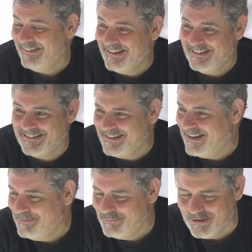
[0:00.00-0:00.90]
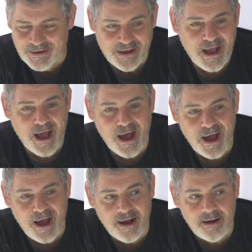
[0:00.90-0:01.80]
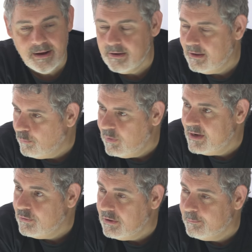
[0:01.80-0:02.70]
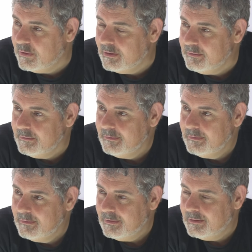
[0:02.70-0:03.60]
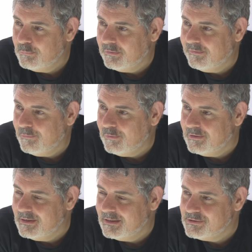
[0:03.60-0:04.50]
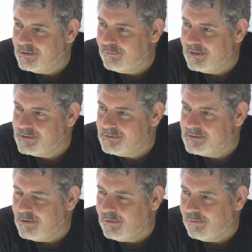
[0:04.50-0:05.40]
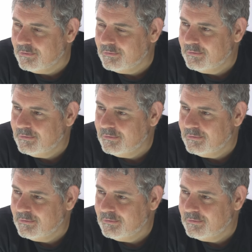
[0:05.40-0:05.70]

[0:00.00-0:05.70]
these names, are where you're going to be, and we'll see what the next generations hold.